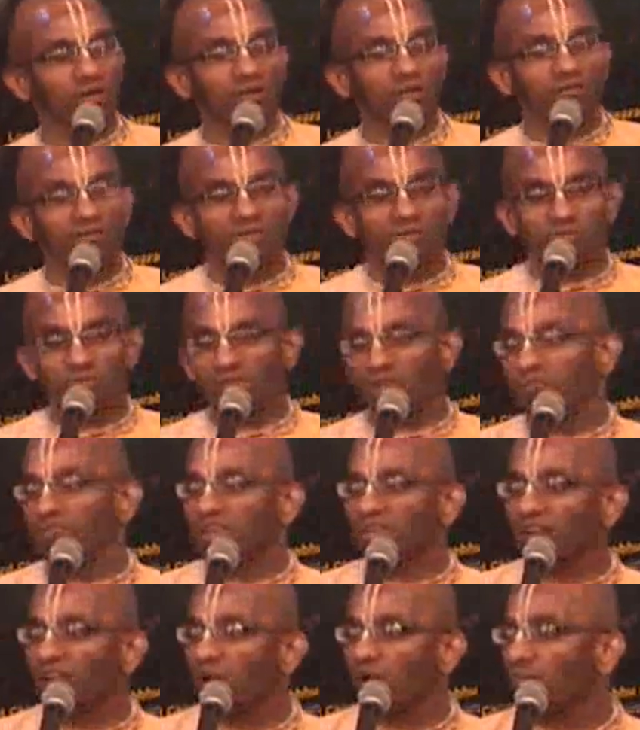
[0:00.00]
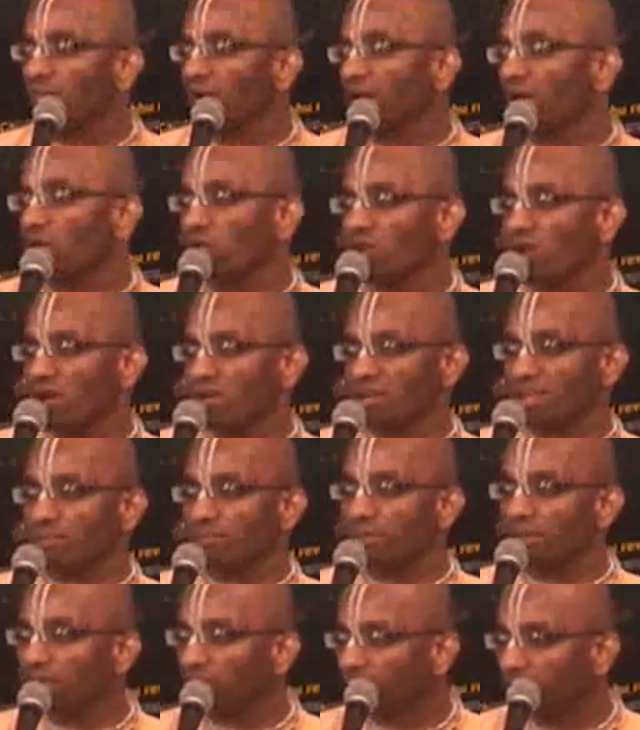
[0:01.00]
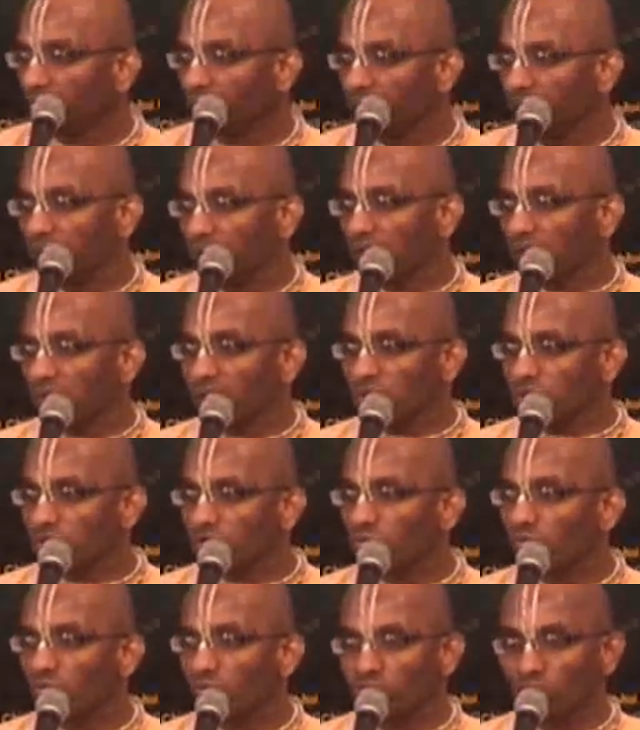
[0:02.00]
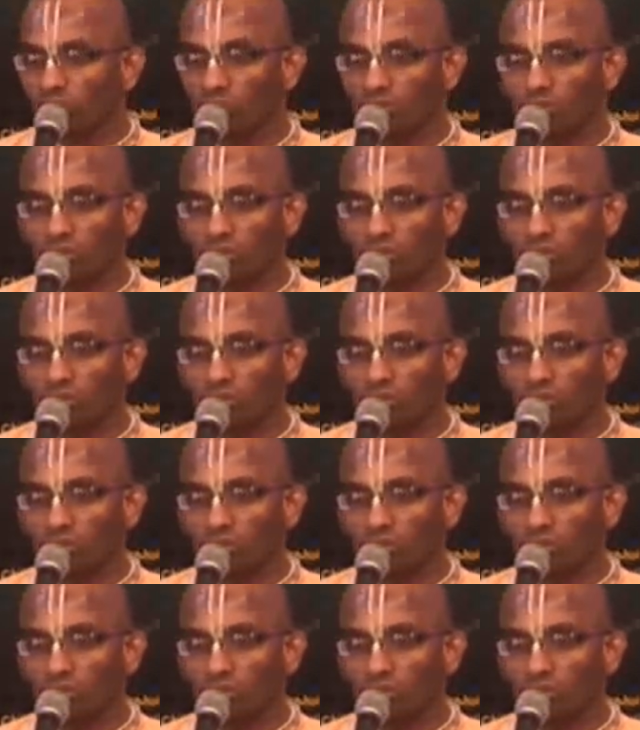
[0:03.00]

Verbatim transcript: a living, so that we can have bread on our table. That's true.